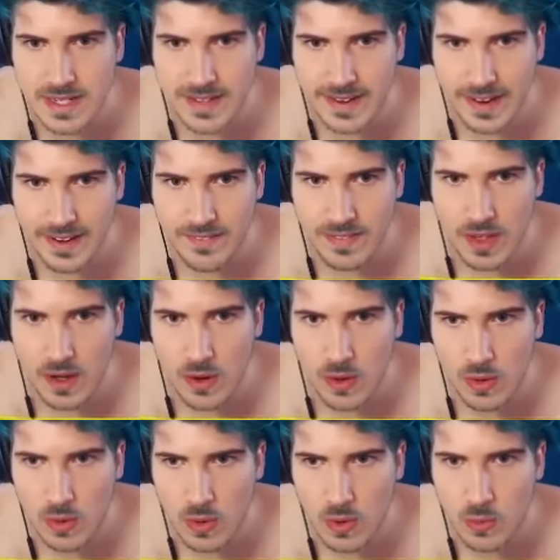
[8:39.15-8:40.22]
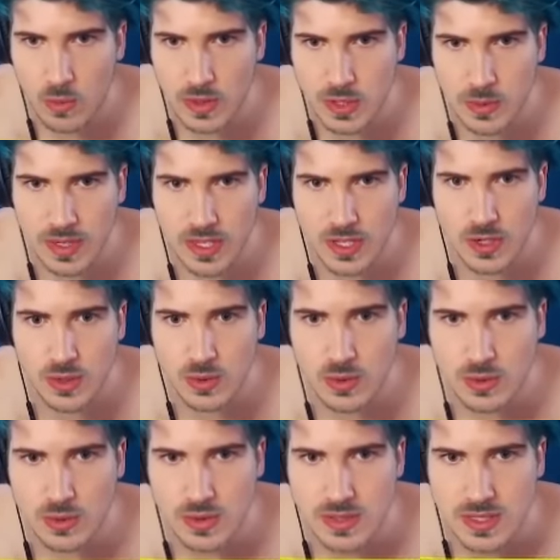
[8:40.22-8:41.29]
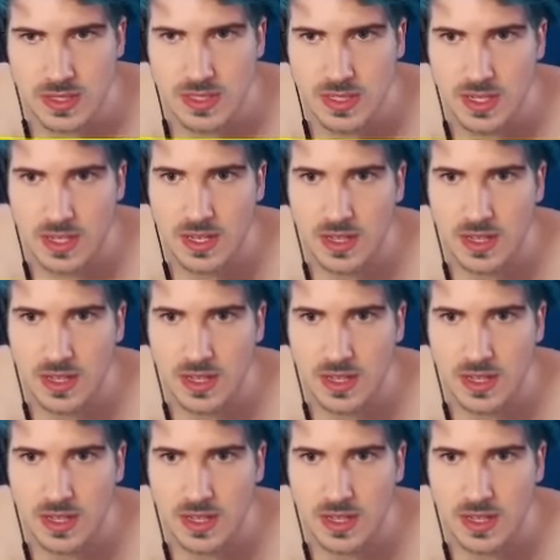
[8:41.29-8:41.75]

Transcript: the knife though? Or what do I use?